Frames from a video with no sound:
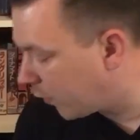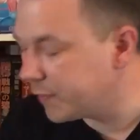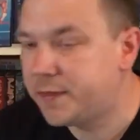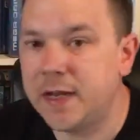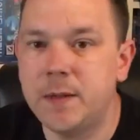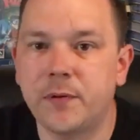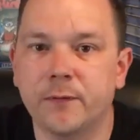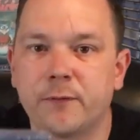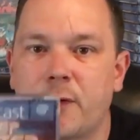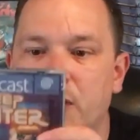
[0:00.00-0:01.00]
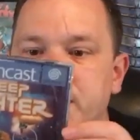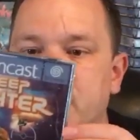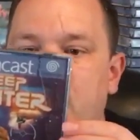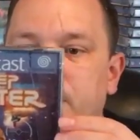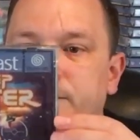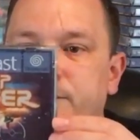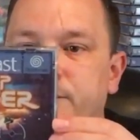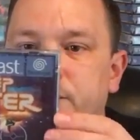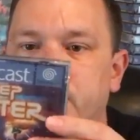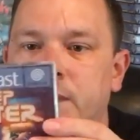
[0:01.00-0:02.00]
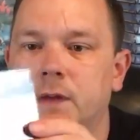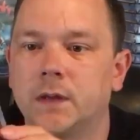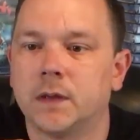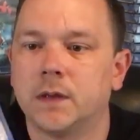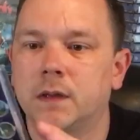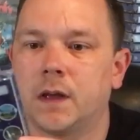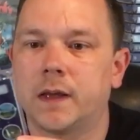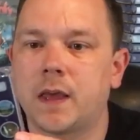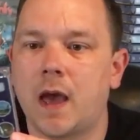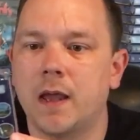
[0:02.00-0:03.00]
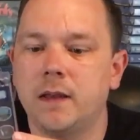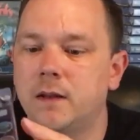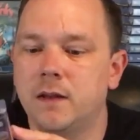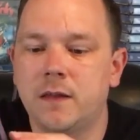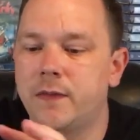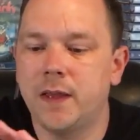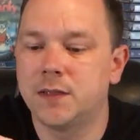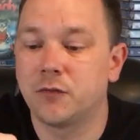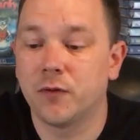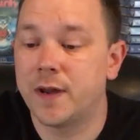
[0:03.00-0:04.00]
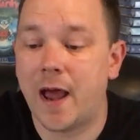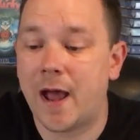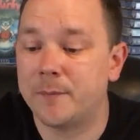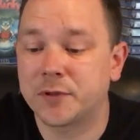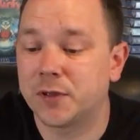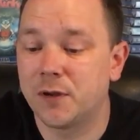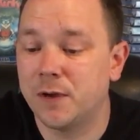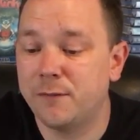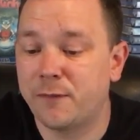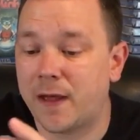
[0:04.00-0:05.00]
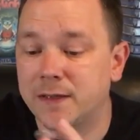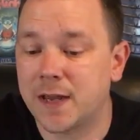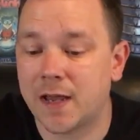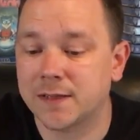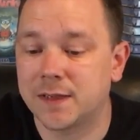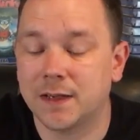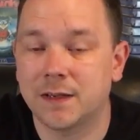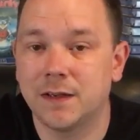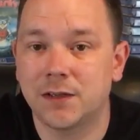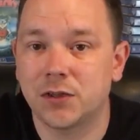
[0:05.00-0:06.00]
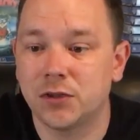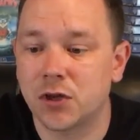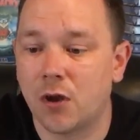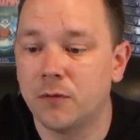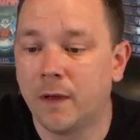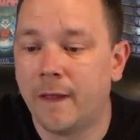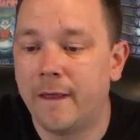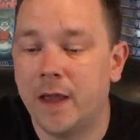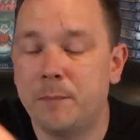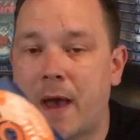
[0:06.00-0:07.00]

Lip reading: got Deep Fighter. Again, these are in absolutely fantastic condition, Joe. He